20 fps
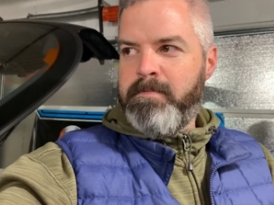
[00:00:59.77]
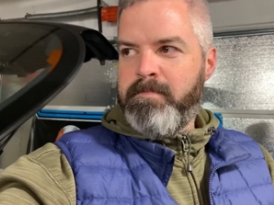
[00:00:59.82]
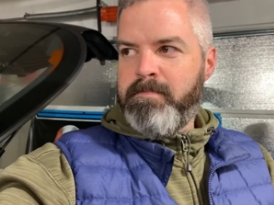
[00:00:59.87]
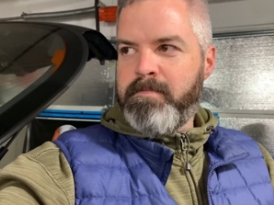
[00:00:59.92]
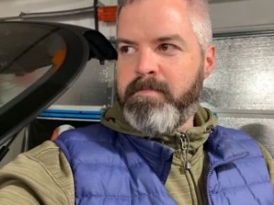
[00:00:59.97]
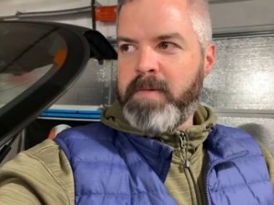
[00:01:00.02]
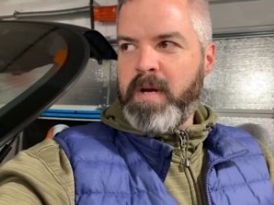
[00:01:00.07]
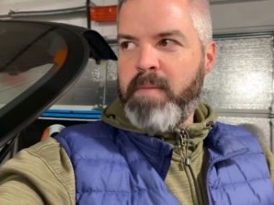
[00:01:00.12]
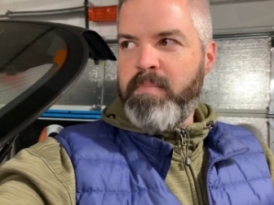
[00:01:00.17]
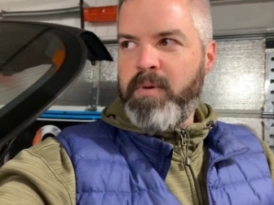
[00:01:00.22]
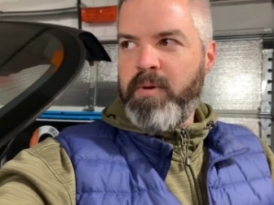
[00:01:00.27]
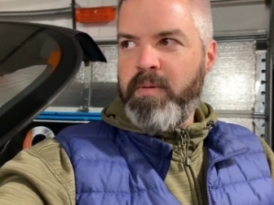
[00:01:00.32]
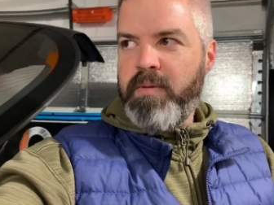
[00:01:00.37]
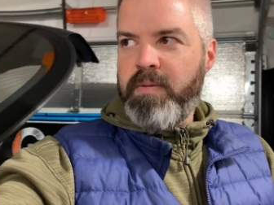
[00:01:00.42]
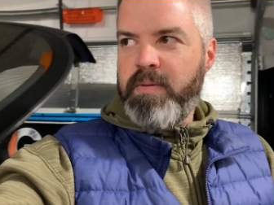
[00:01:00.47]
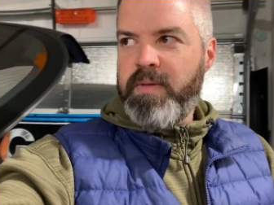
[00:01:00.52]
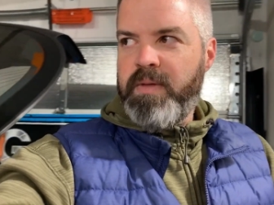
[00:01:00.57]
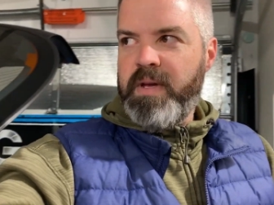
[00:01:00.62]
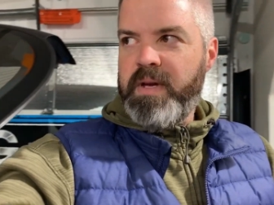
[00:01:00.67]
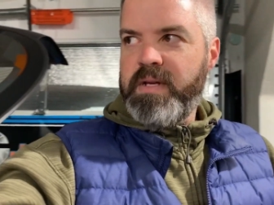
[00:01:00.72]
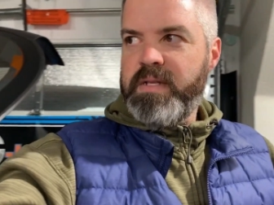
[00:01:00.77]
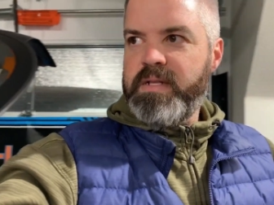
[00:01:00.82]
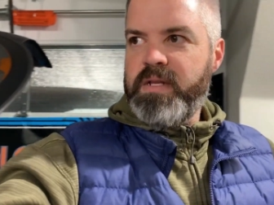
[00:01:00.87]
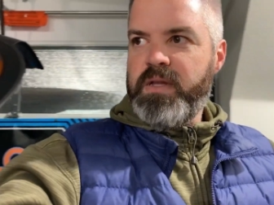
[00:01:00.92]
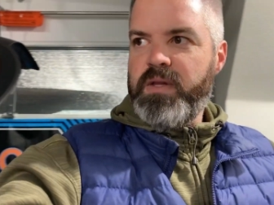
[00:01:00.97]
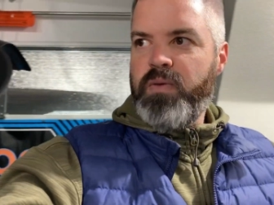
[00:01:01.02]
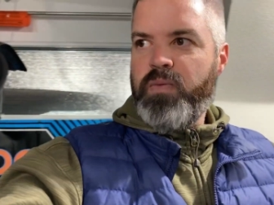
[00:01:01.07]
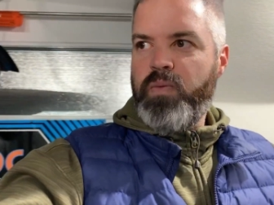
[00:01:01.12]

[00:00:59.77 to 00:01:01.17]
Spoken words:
Couple of things in the